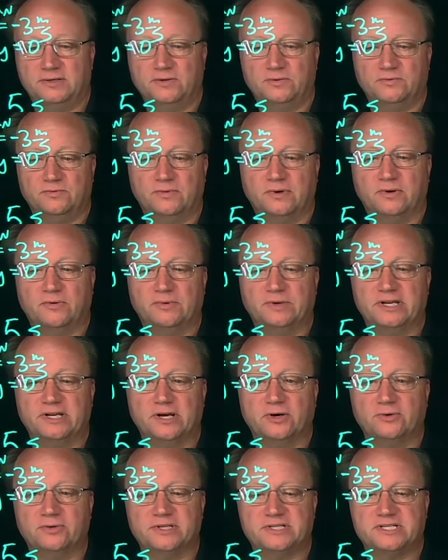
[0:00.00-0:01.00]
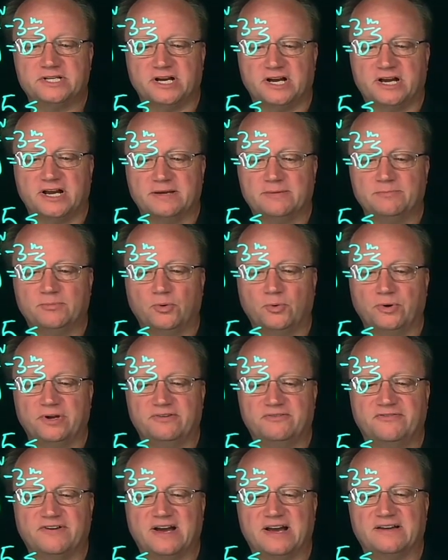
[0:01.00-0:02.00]
well, we know the time,
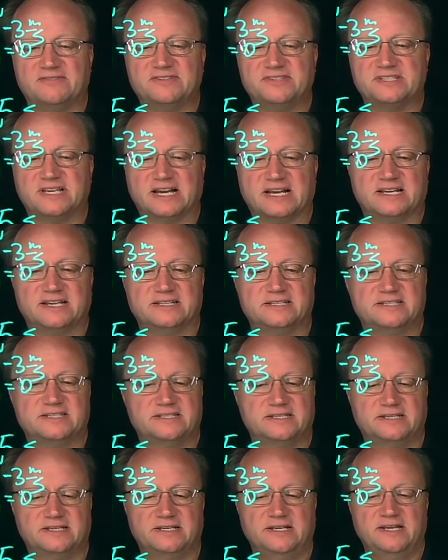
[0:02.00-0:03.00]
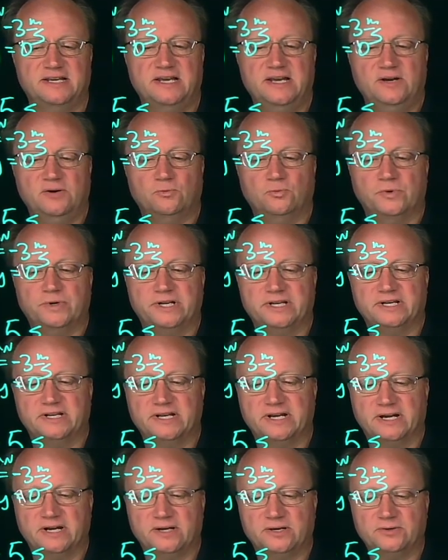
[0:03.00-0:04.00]
0.5 seconds. We
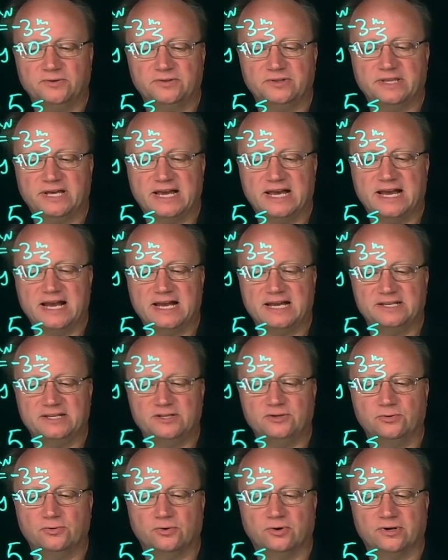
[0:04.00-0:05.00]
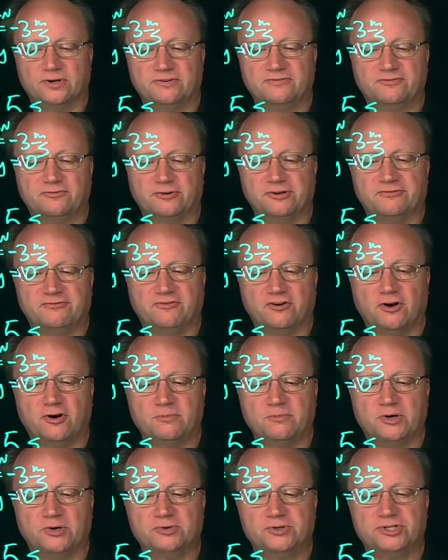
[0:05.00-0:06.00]
know that you are in free fall
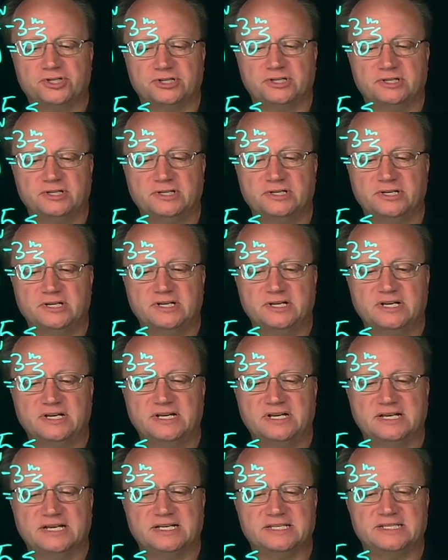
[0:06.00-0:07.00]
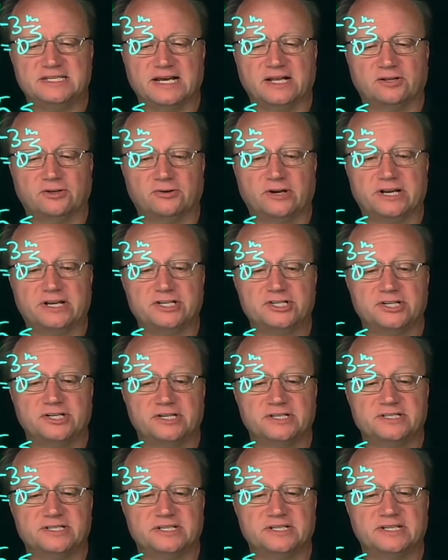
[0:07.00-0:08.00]
motion. Acceleration
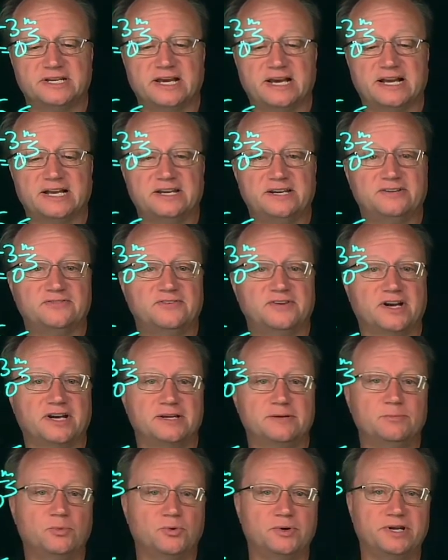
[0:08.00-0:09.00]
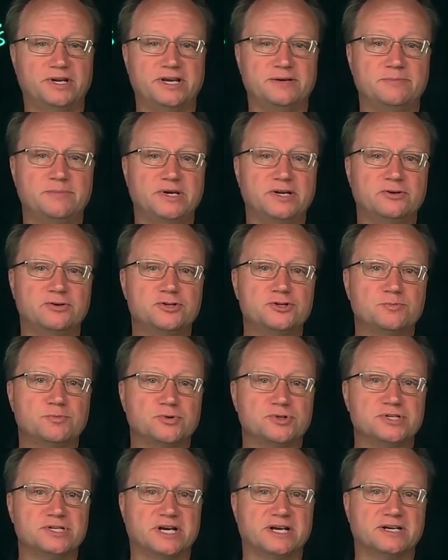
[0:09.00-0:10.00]
is a negative 9.8 meters per
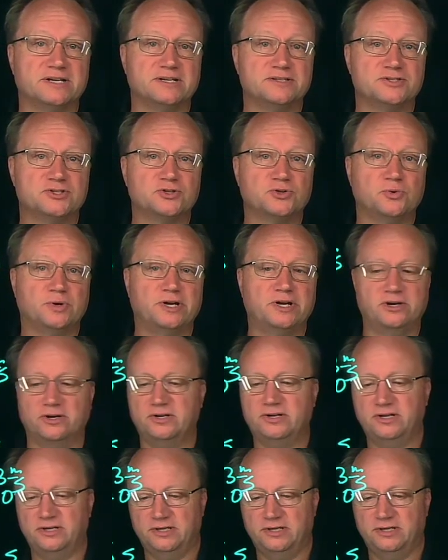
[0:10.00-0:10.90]
second squared.